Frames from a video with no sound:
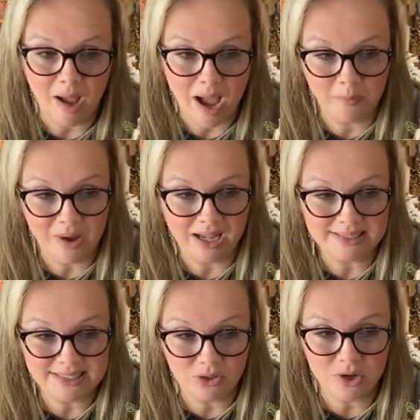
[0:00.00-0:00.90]
I
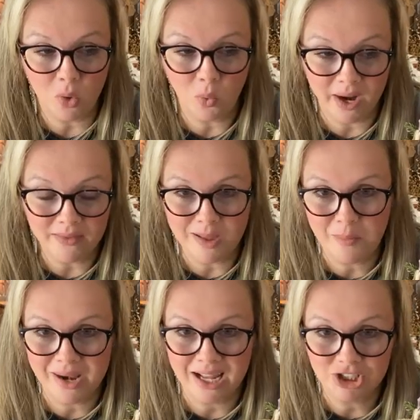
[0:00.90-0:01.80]
still don't wear them,
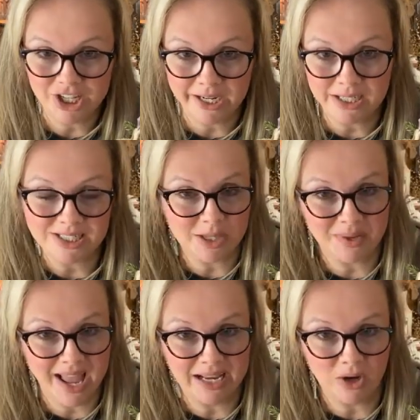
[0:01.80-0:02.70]
but I cherish them
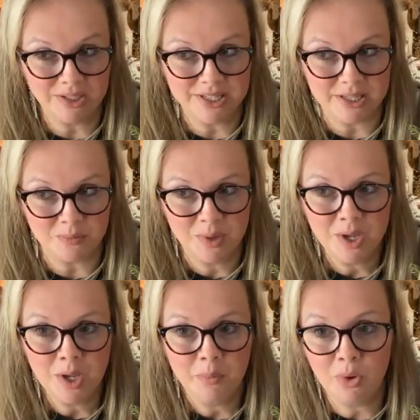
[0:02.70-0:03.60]
and hang on to them.
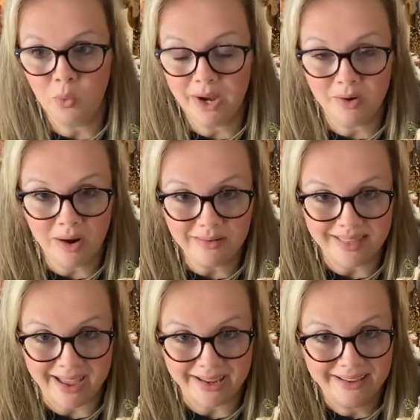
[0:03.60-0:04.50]
But where are
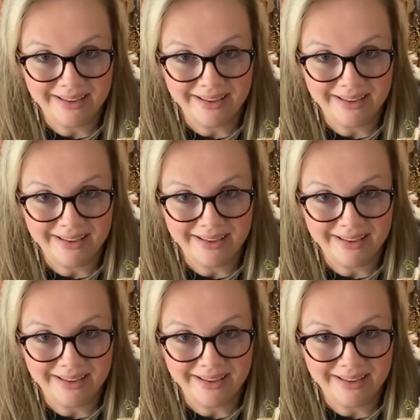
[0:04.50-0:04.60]
they?